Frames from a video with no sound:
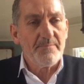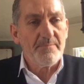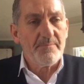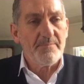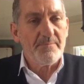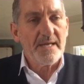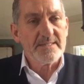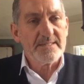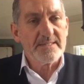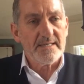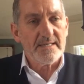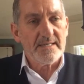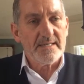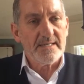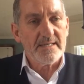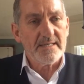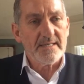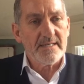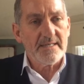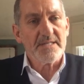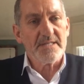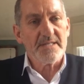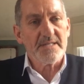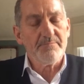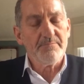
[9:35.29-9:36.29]
are being
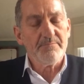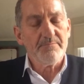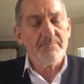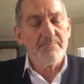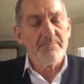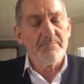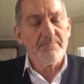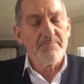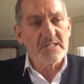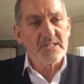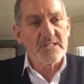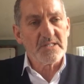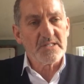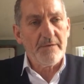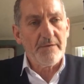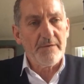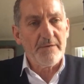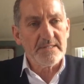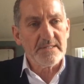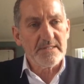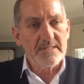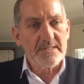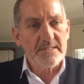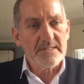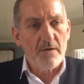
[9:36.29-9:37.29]
delivered and people's
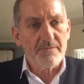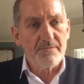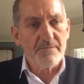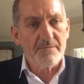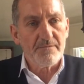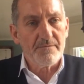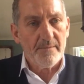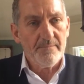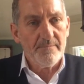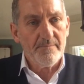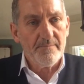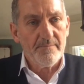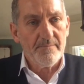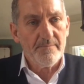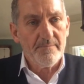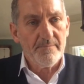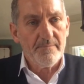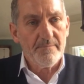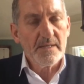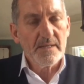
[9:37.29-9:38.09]
experiences of them,